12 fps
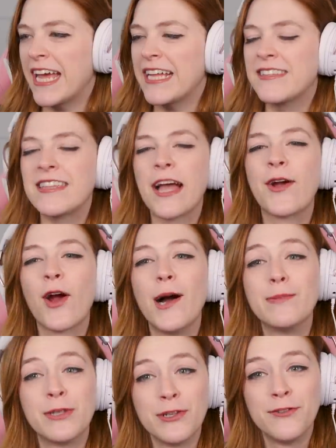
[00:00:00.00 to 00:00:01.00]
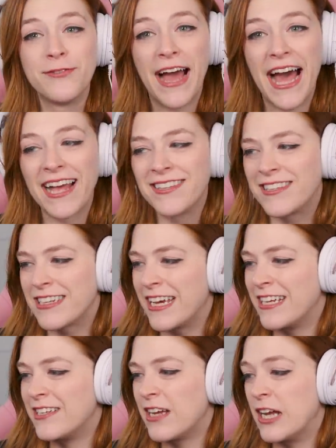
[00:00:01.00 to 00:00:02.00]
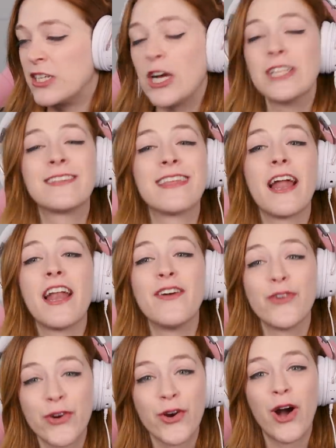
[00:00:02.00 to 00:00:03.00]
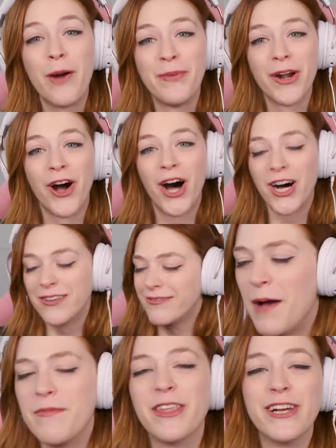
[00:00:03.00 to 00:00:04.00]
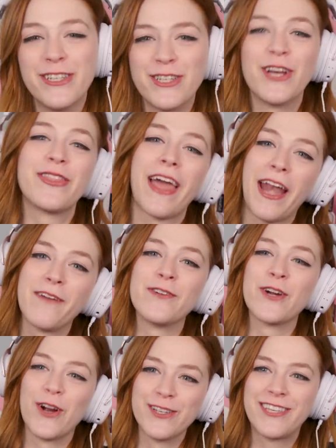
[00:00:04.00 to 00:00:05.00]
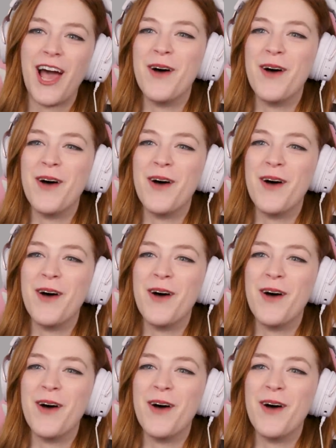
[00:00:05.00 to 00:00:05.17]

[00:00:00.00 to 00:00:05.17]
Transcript: Kids that grow up too fast and adults that never never grow up at all. I'm the adult that never grows